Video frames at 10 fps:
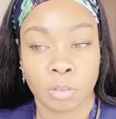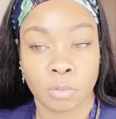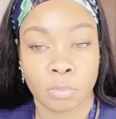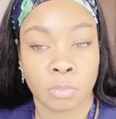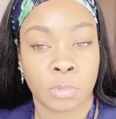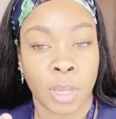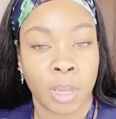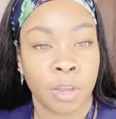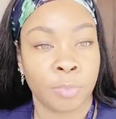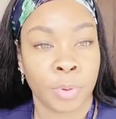they
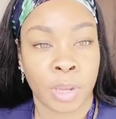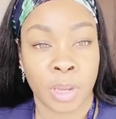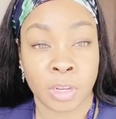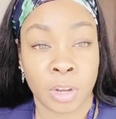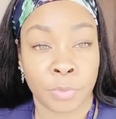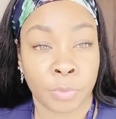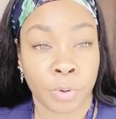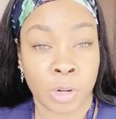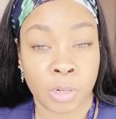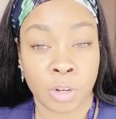could be at
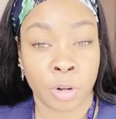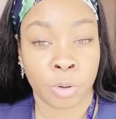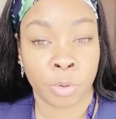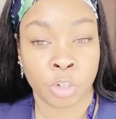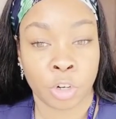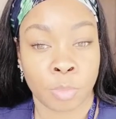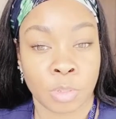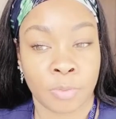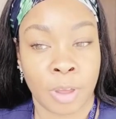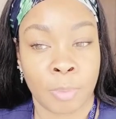different, you know, in terms
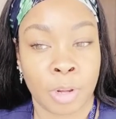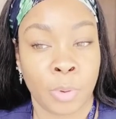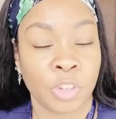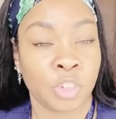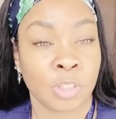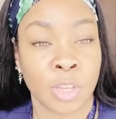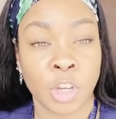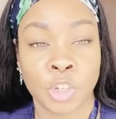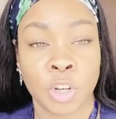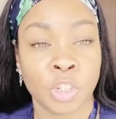of how many weeks
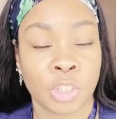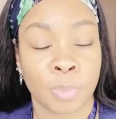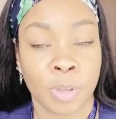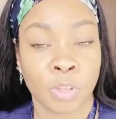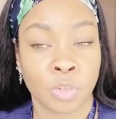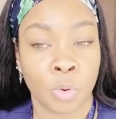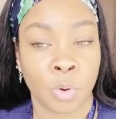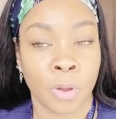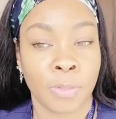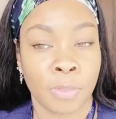gestation. It just depends
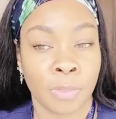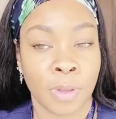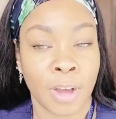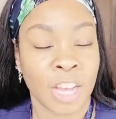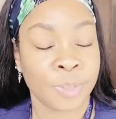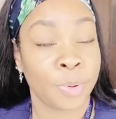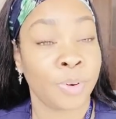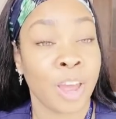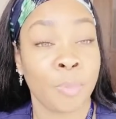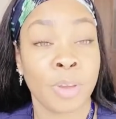on the hospital and
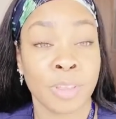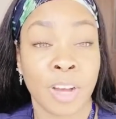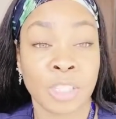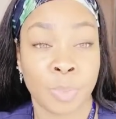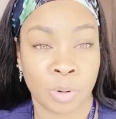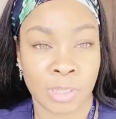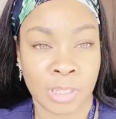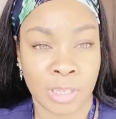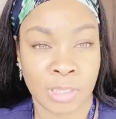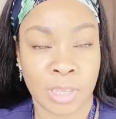how big the hospital
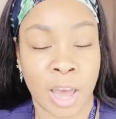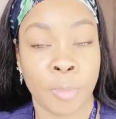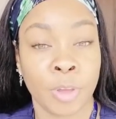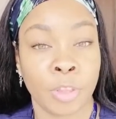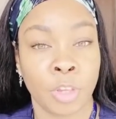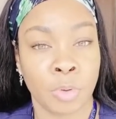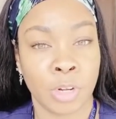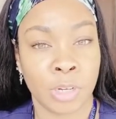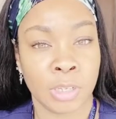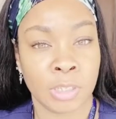is, how big the unit
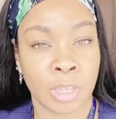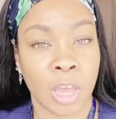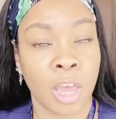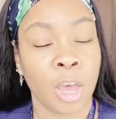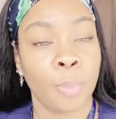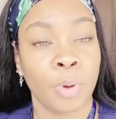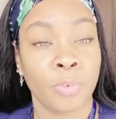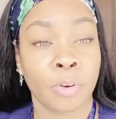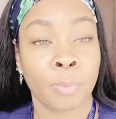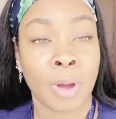is. But
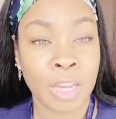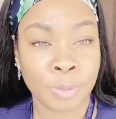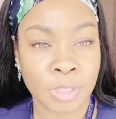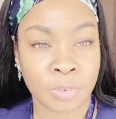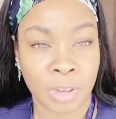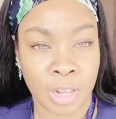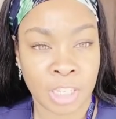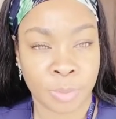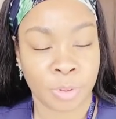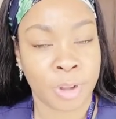for my specific
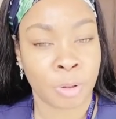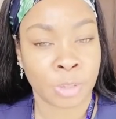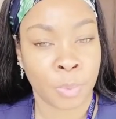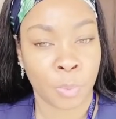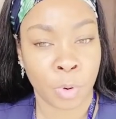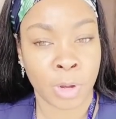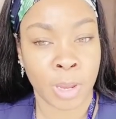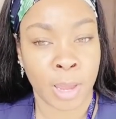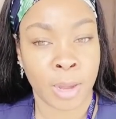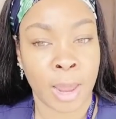hospital that I was working
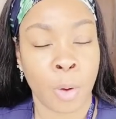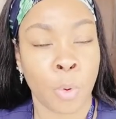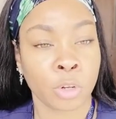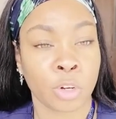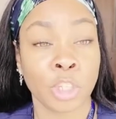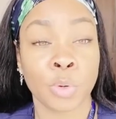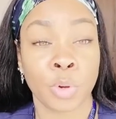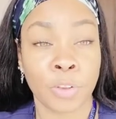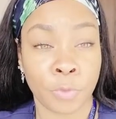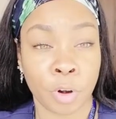at, I worked on a
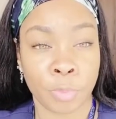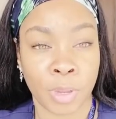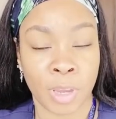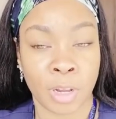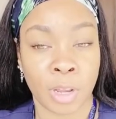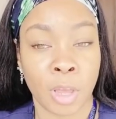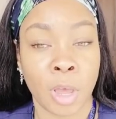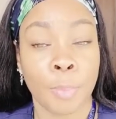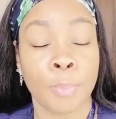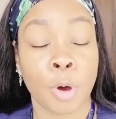twenty-four bed
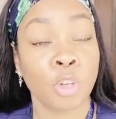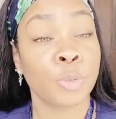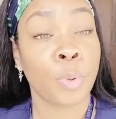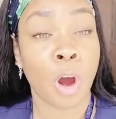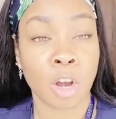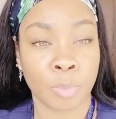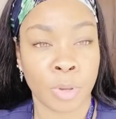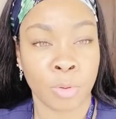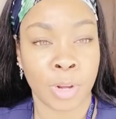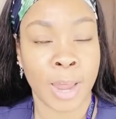postpartum
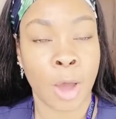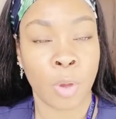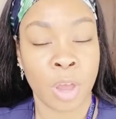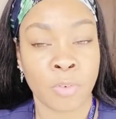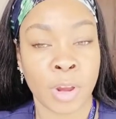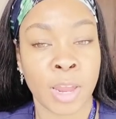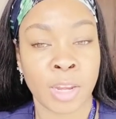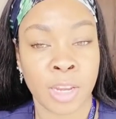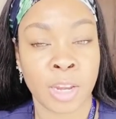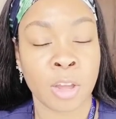unit. However, it
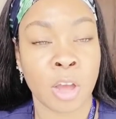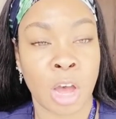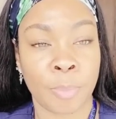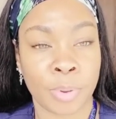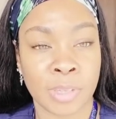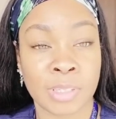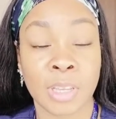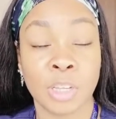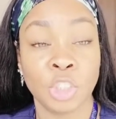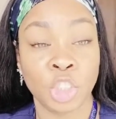did encompass
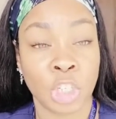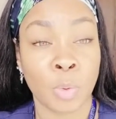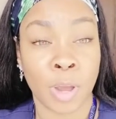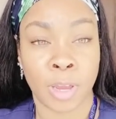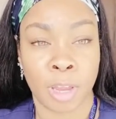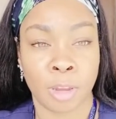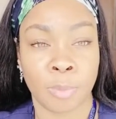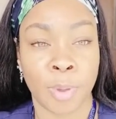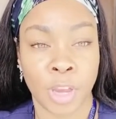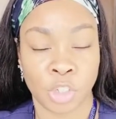G Y N
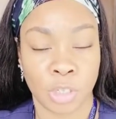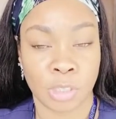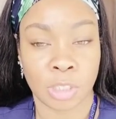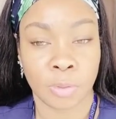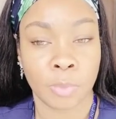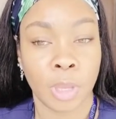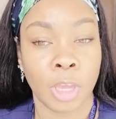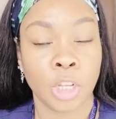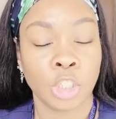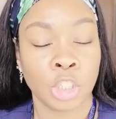patients.
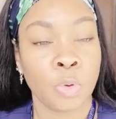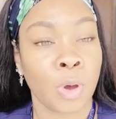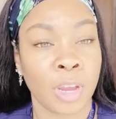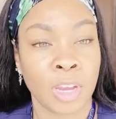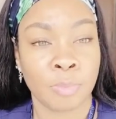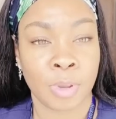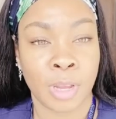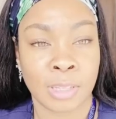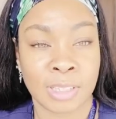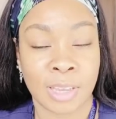G Y N
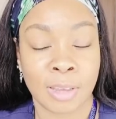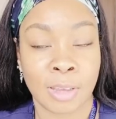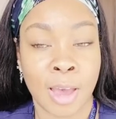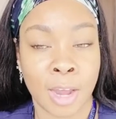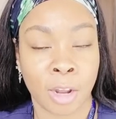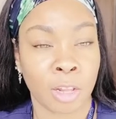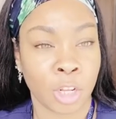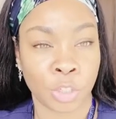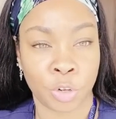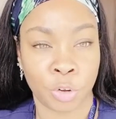means
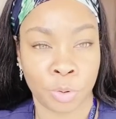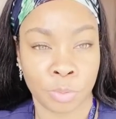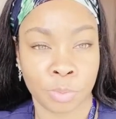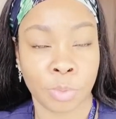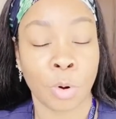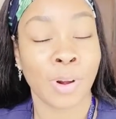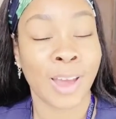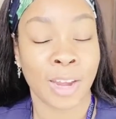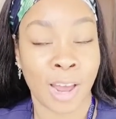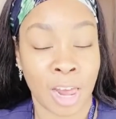gynecological or
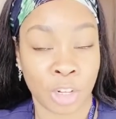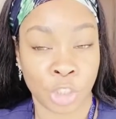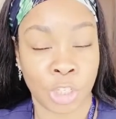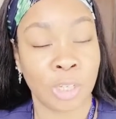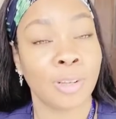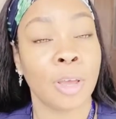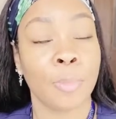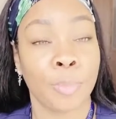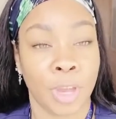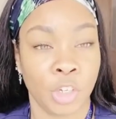gynecology
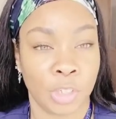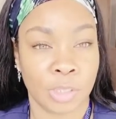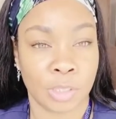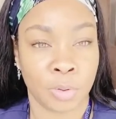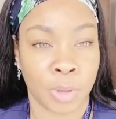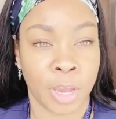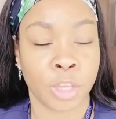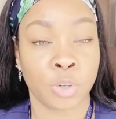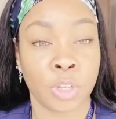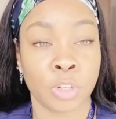patients, okay?
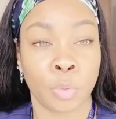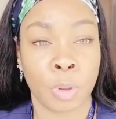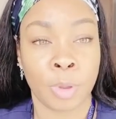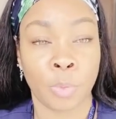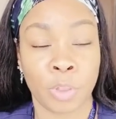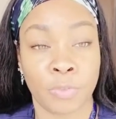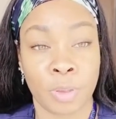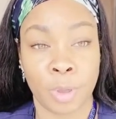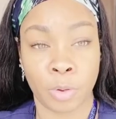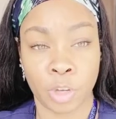So these are women with
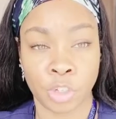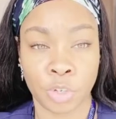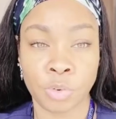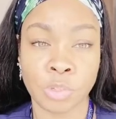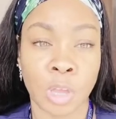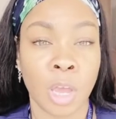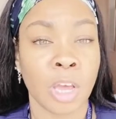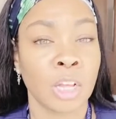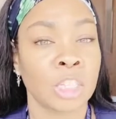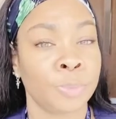female issues,
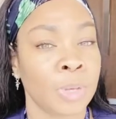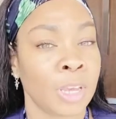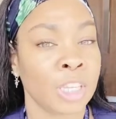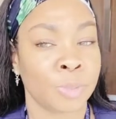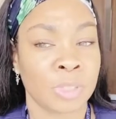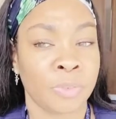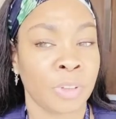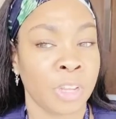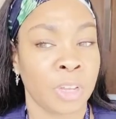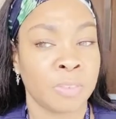speaking
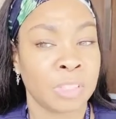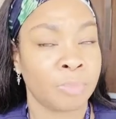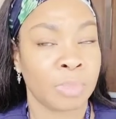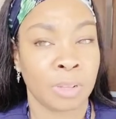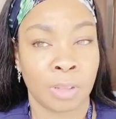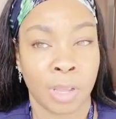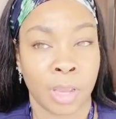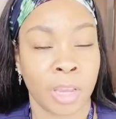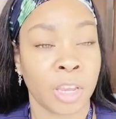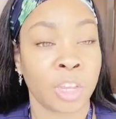specifically of something
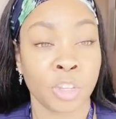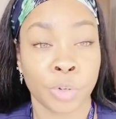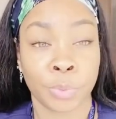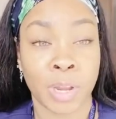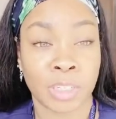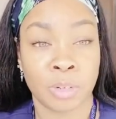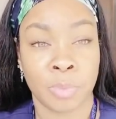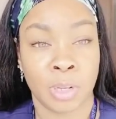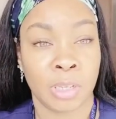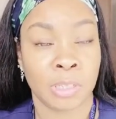like
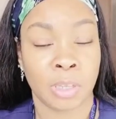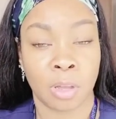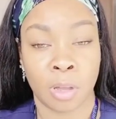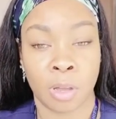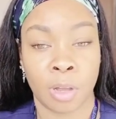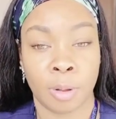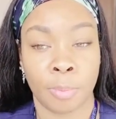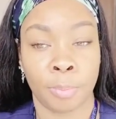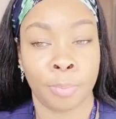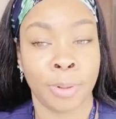hysterectomies, um,
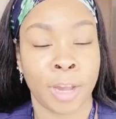bladder